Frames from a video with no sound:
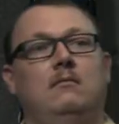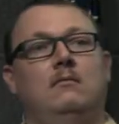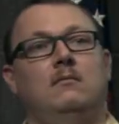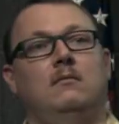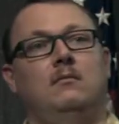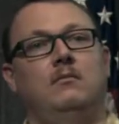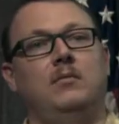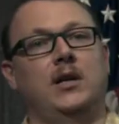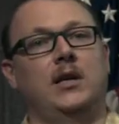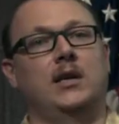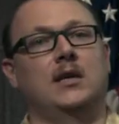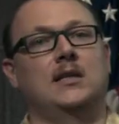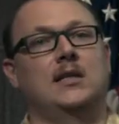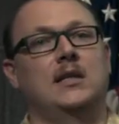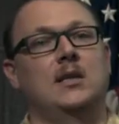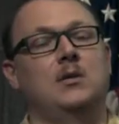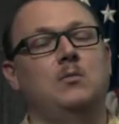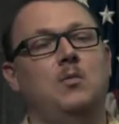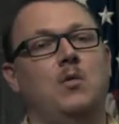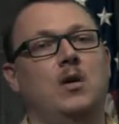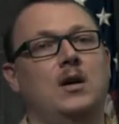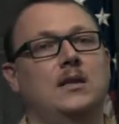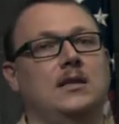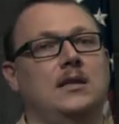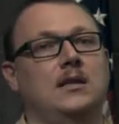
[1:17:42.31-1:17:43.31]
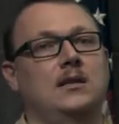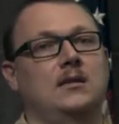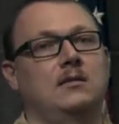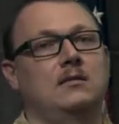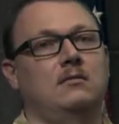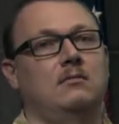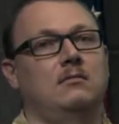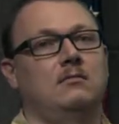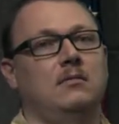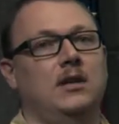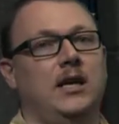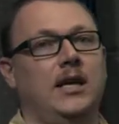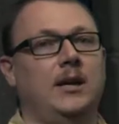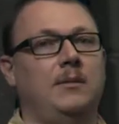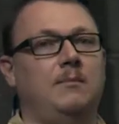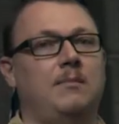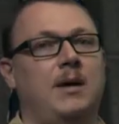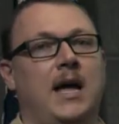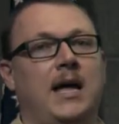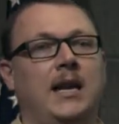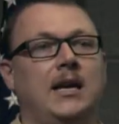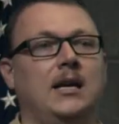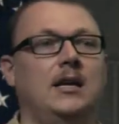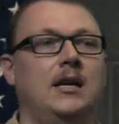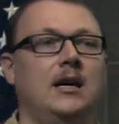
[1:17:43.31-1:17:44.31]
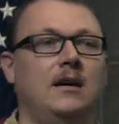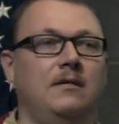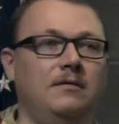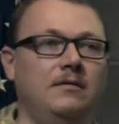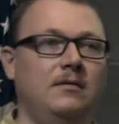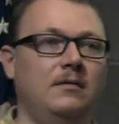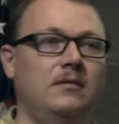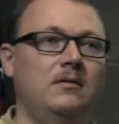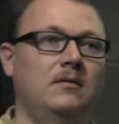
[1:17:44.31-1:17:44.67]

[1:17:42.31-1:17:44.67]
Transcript: because he wasn't getting paid enough.